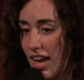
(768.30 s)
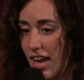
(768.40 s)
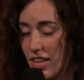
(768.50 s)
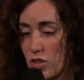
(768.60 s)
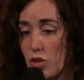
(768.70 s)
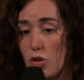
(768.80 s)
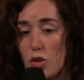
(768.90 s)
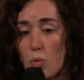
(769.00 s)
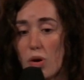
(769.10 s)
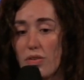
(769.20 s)
And so, you,
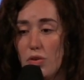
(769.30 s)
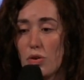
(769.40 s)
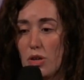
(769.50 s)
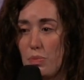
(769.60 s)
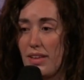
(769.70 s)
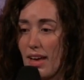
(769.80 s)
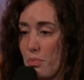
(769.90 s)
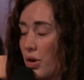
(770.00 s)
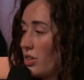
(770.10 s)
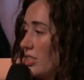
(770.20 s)
what if you could be that
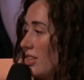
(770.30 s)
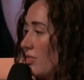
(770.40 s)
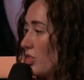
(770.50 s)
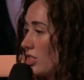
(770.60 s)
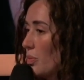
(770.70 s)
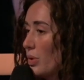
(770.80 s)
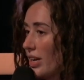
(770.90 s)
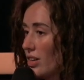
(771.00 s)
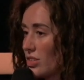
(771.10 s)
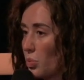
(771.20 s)
person for someone
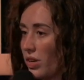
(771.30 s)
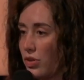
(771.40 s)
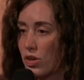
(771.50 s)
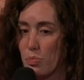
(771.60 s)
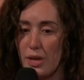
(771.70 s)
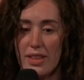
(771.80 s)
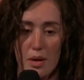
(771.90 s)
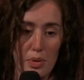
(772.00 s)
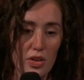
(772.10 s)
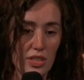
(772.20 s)
else? What if you could be
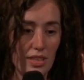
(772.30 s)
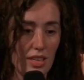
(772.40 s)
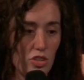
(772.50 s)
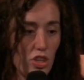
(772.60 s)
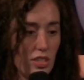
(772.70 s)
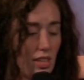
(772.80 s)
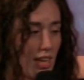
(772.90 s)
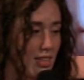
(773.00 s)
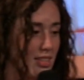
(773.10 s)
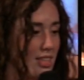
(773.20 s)
that person that's just the
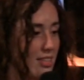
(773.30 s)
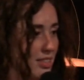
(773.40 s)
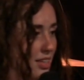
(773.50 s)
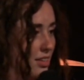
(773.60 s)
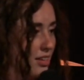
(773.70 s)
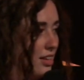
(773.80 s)
consistent,